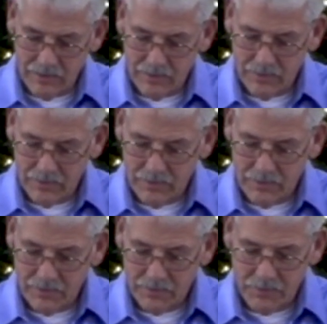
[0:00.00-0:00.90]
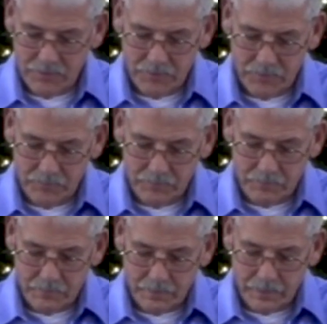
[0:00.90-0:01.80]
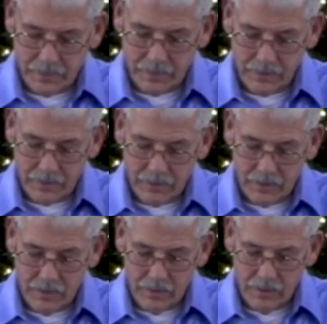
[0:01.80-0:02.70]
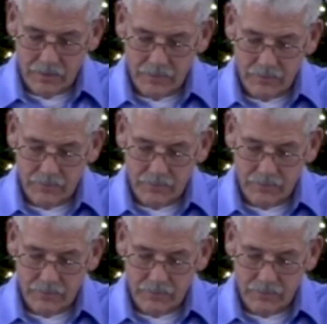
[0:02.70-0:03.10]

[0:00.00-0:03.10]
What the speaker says: No one is speaking in this clip.